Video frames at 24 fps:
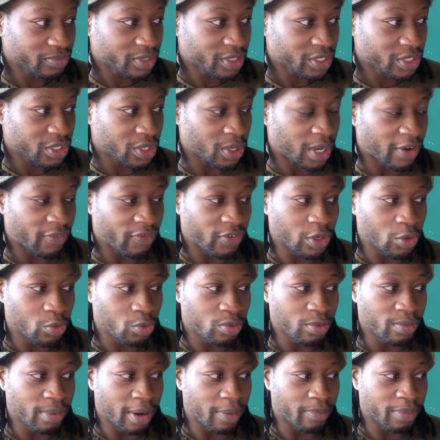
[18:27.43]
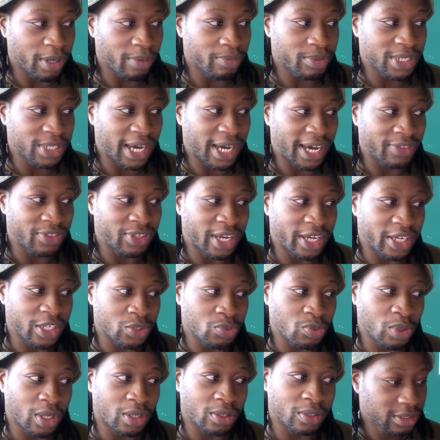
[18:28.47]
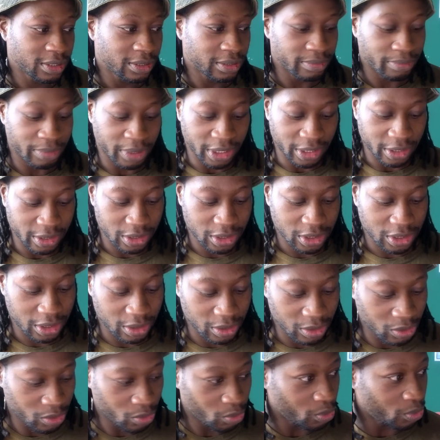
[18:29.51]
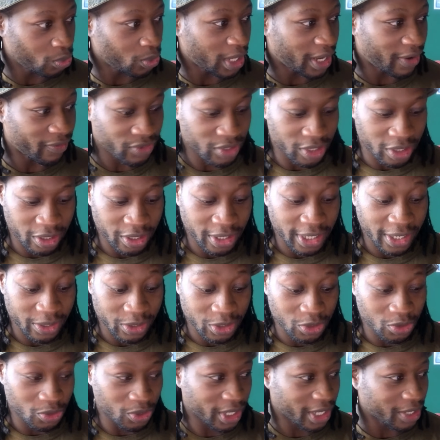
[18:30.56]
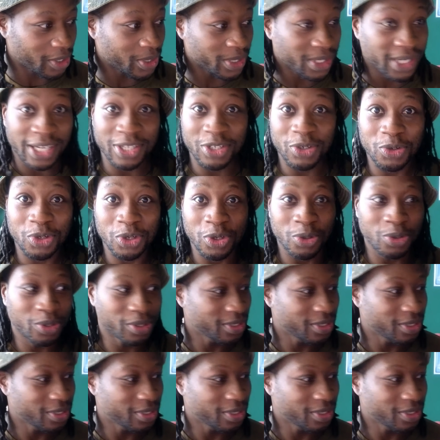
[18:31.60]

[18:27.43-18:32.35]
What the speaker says: So I think we might be able to add that as well, but we'll have to learn how to do that because I don't know.